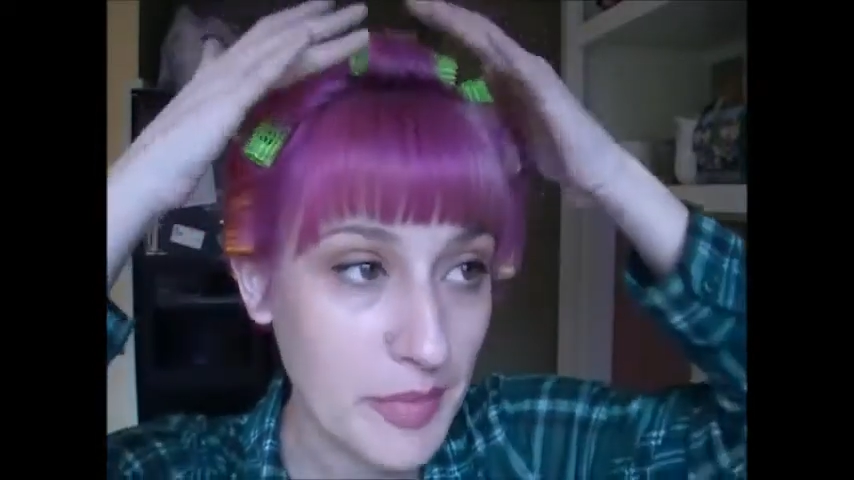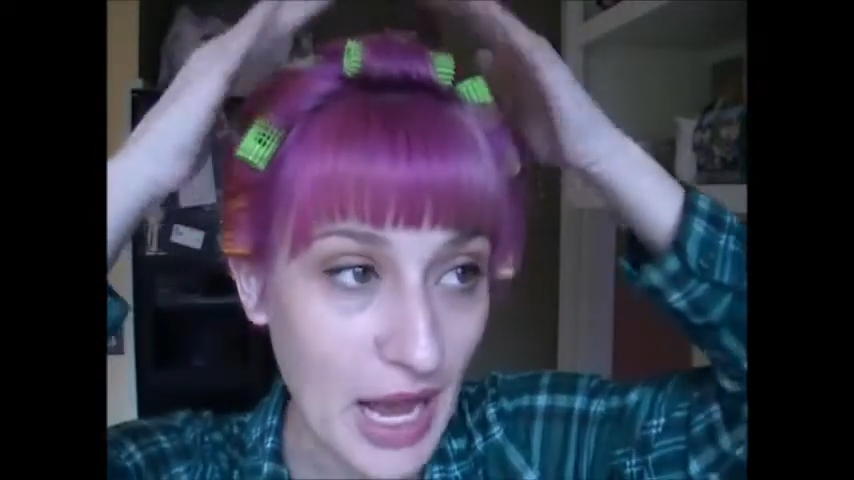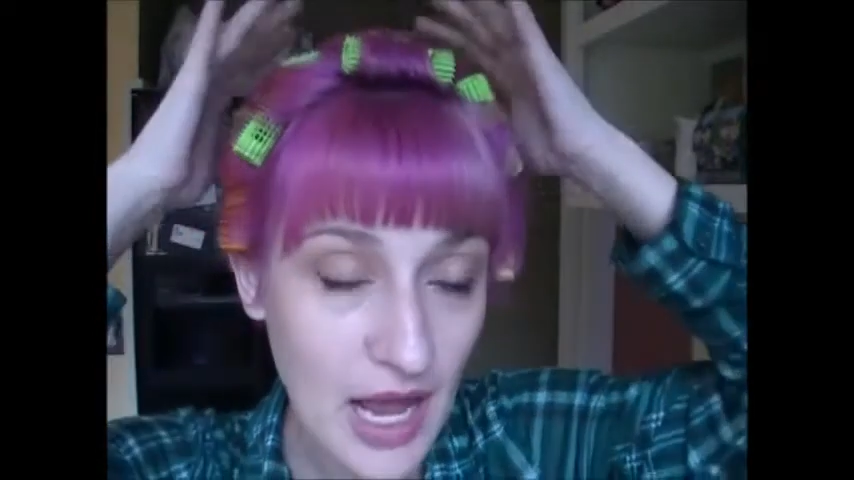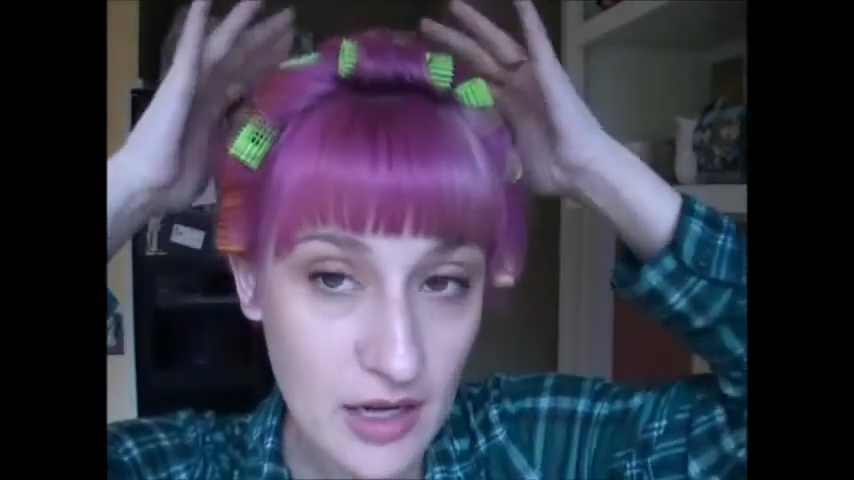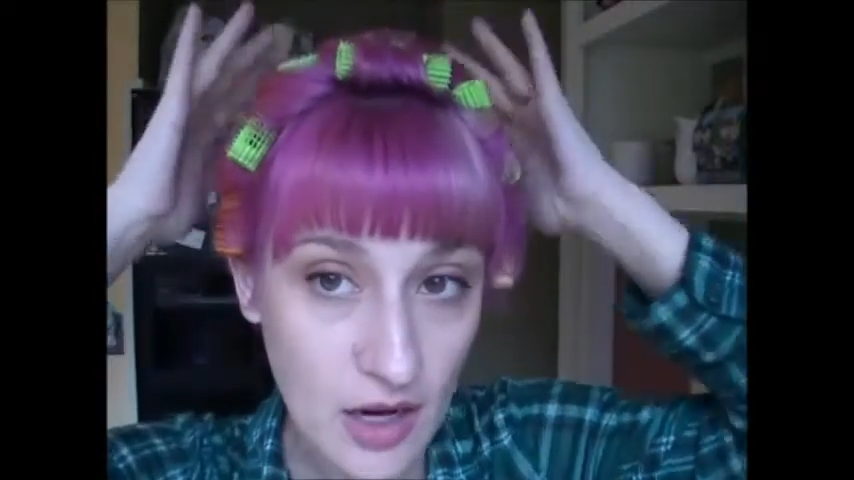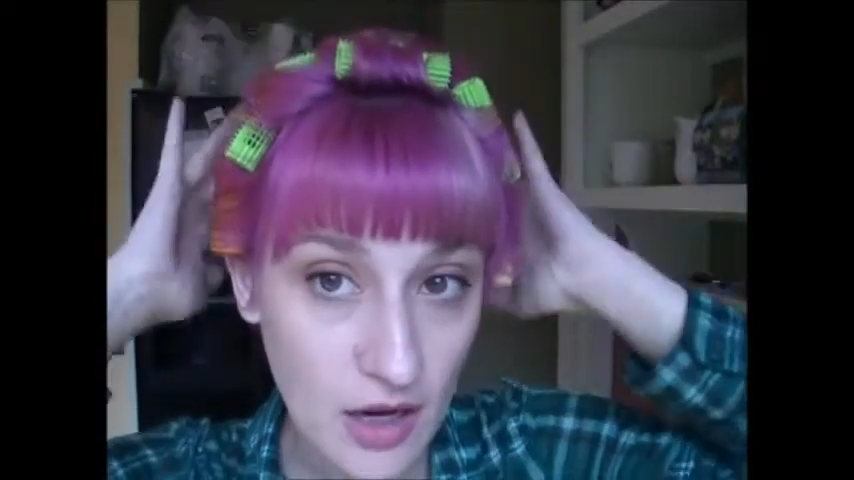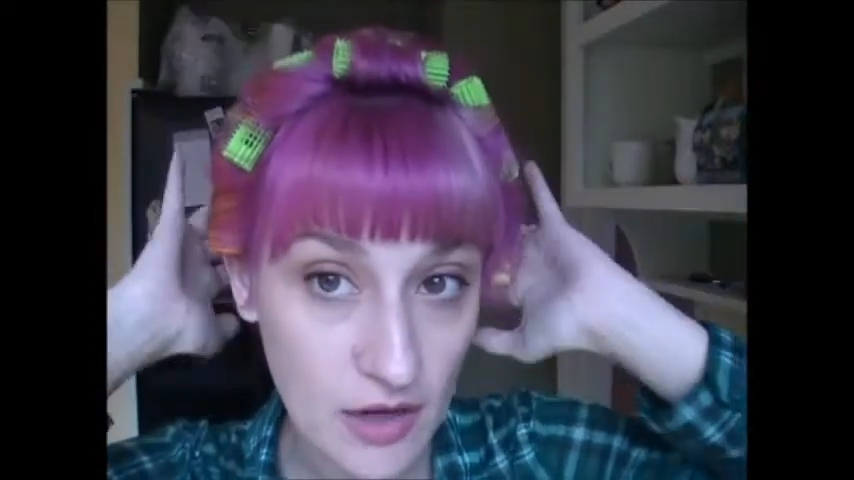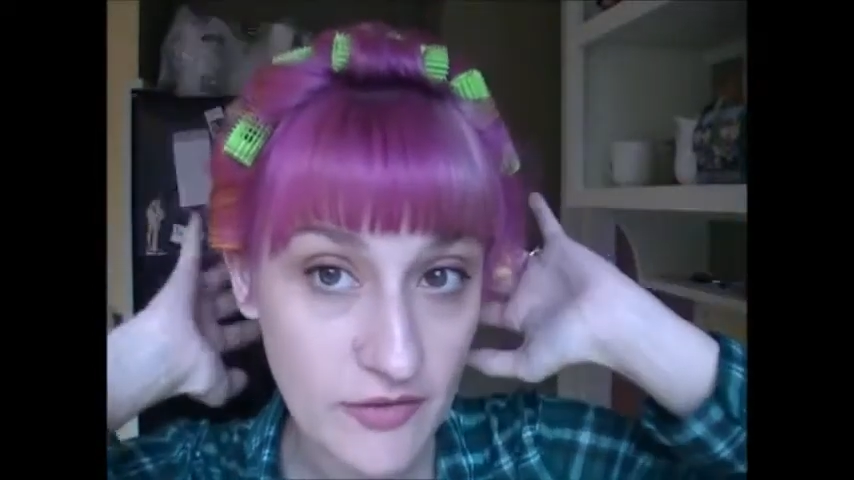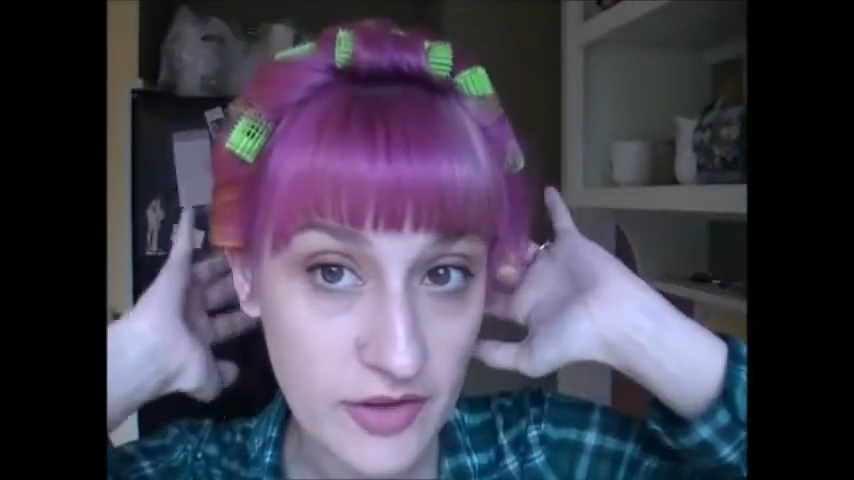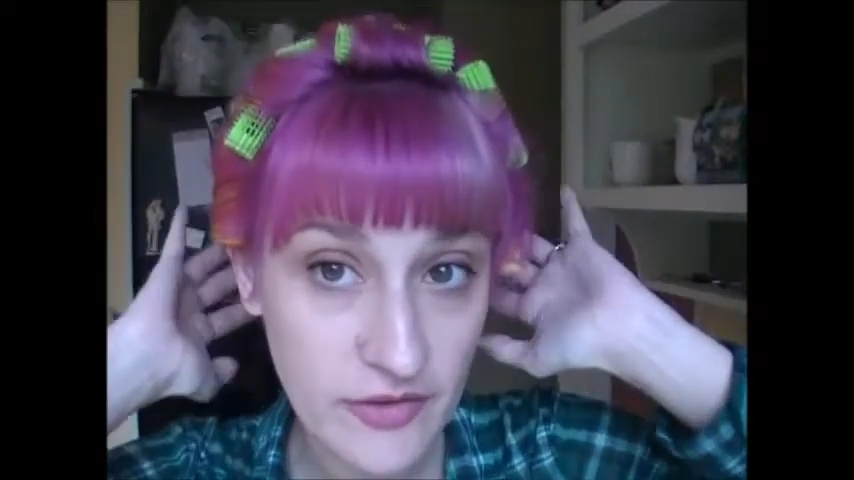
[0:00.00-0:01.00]
back
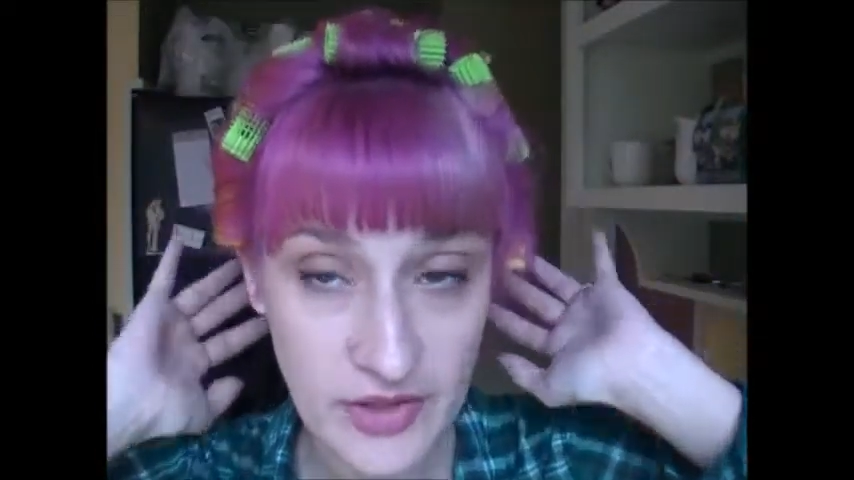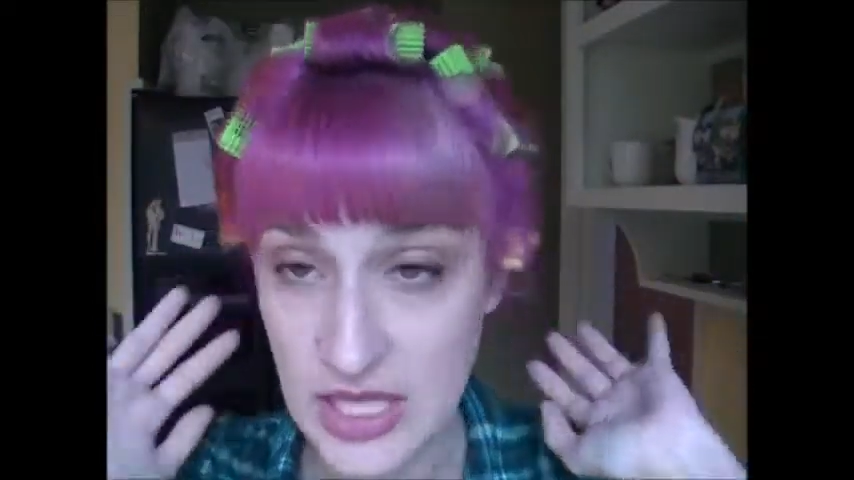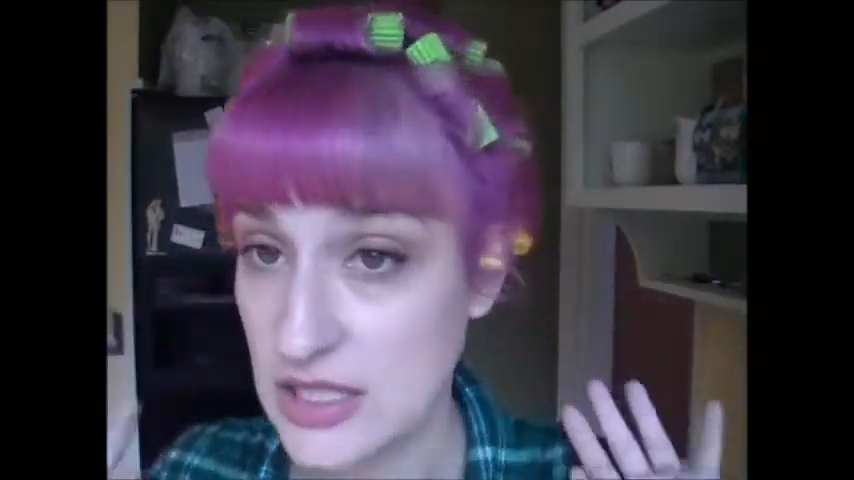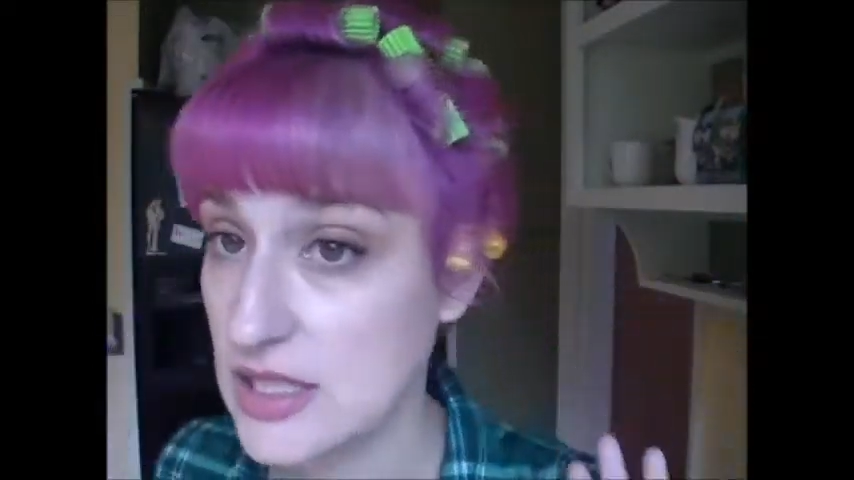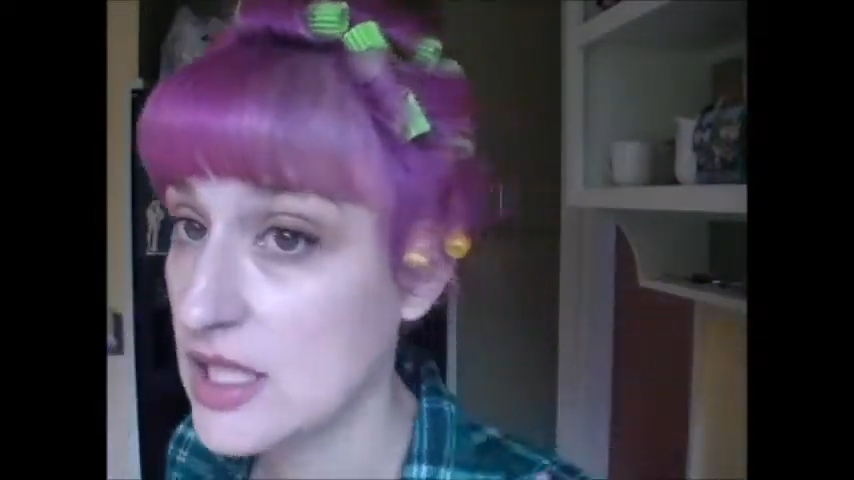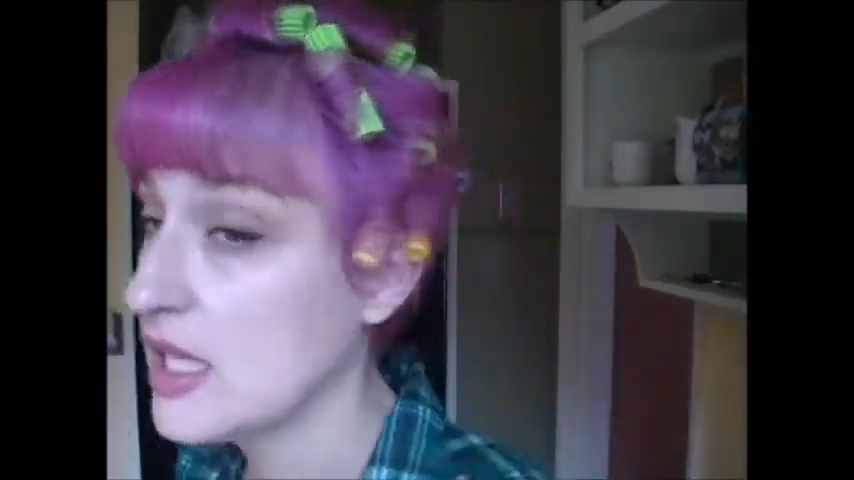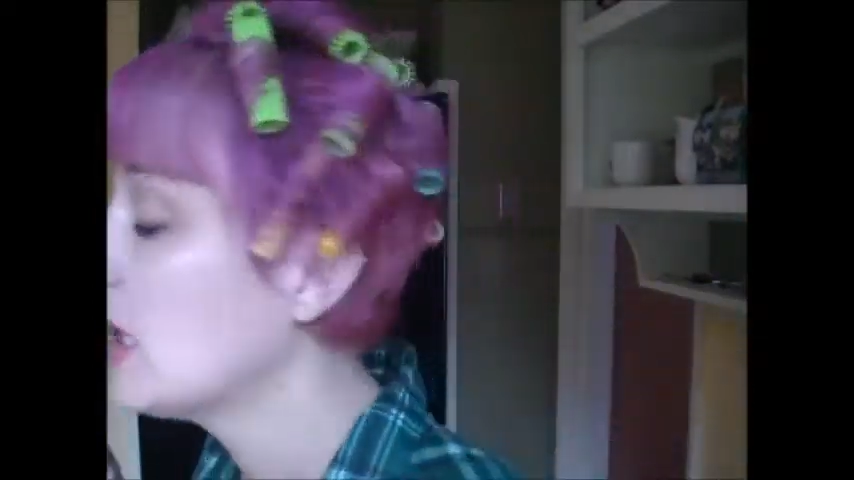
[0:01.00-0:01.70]
off the face.